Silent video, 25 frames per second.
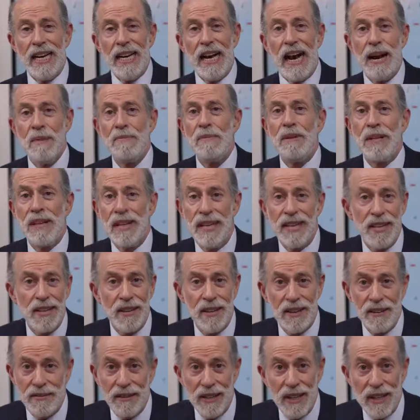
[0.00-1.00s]
I'm delighted
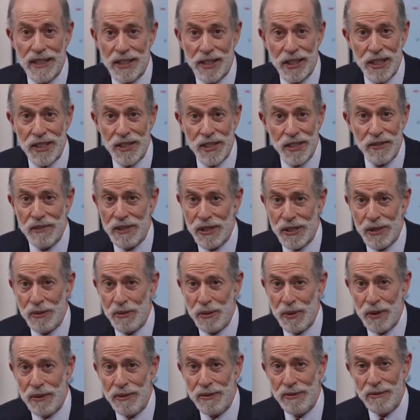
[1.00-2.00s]
to have had a chance to visit
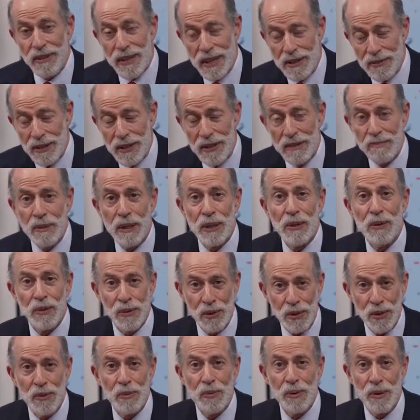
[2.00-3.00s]
with David, but
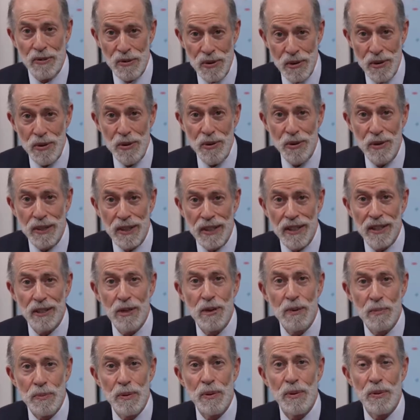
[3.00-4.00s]
also with you. I
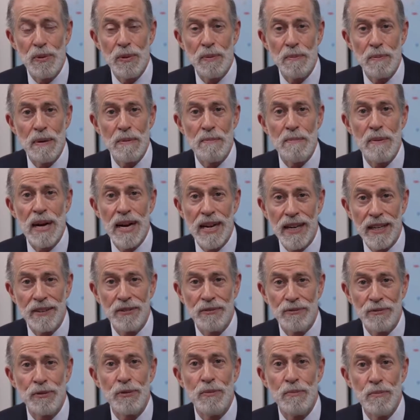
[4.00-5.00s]
hope you will be back
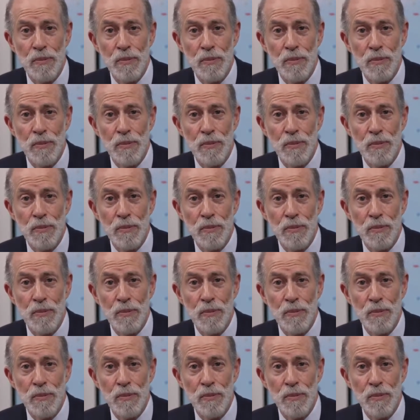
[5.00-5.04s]
for